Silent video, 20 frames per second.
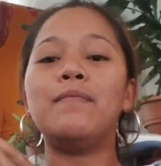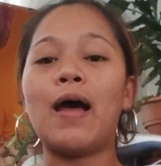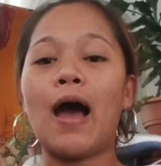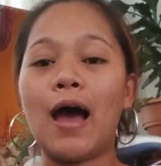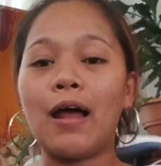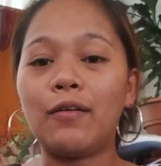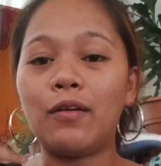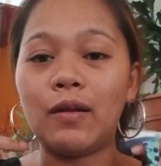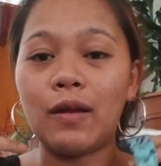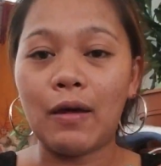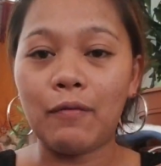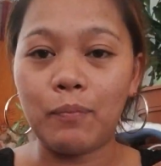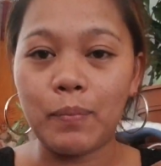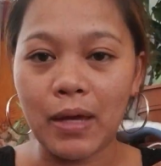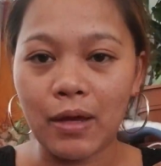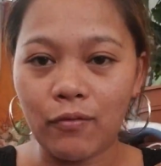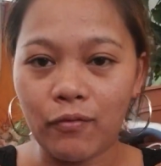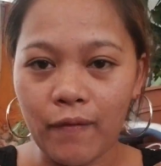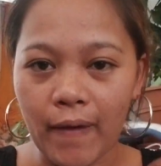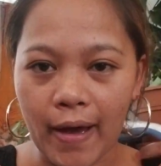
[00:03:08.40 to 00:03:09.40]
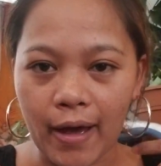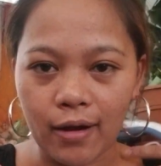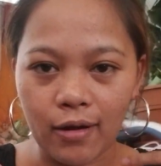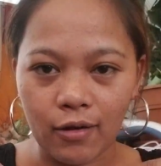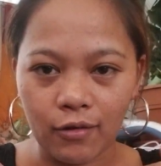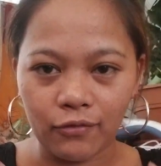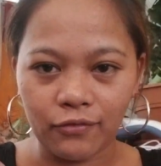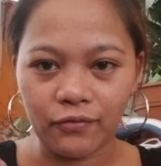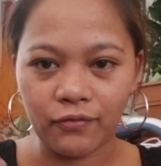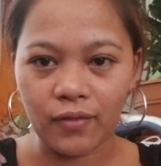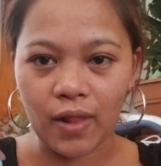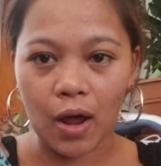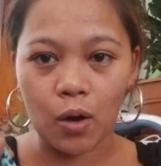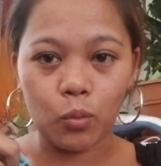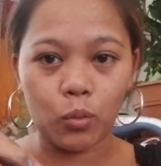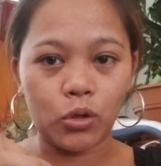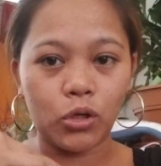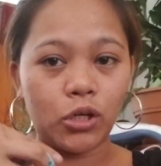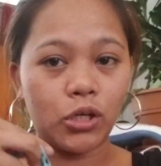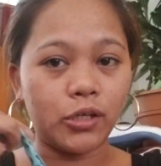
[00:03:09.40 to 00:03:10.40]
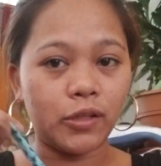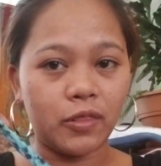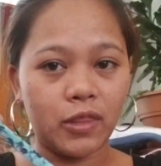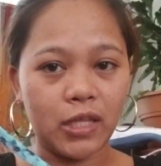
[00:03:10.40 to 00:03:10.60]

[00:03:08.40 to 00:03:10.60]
not a big fan of flower